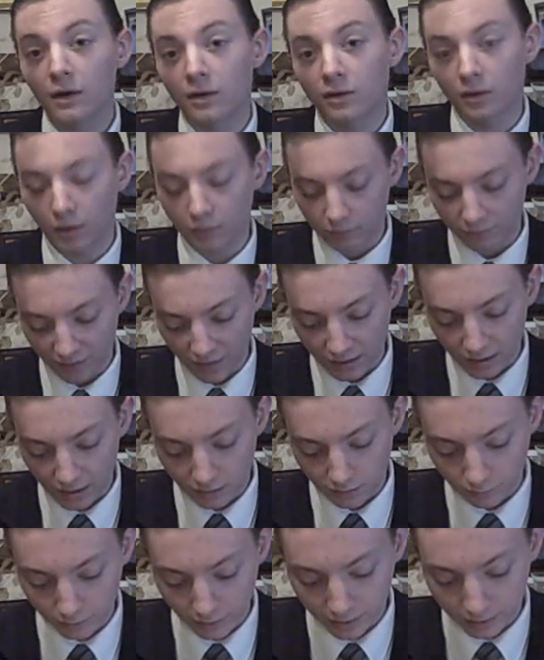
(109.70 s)
So, with that out
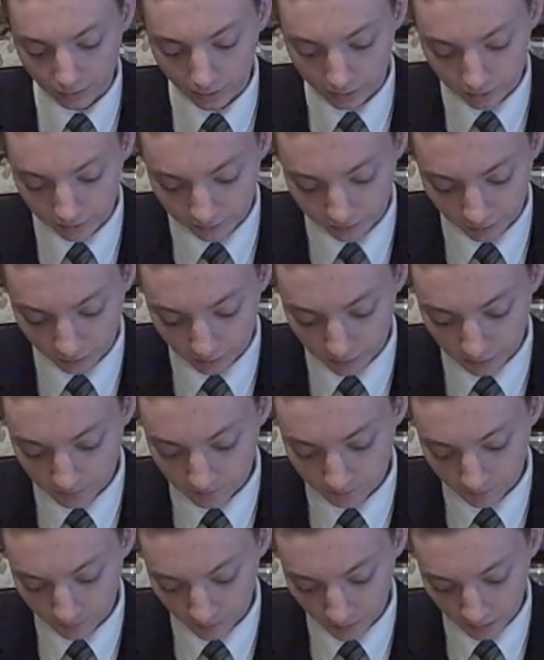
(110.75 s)
of the way, ladies and gentlemen,
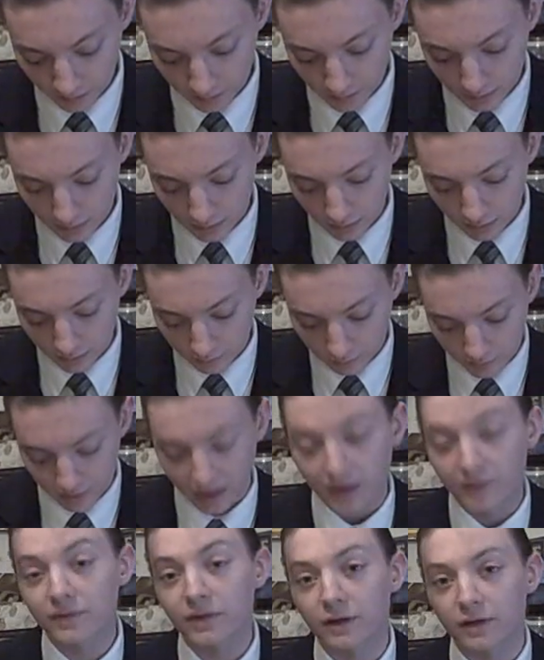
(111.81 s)
we
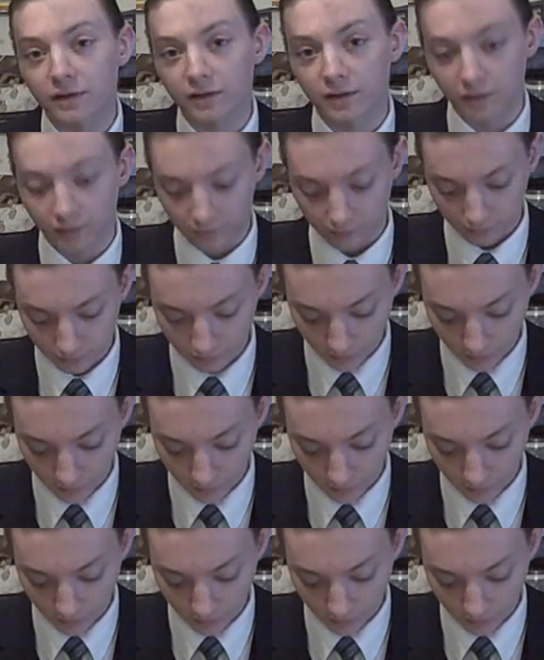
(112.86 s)
have this.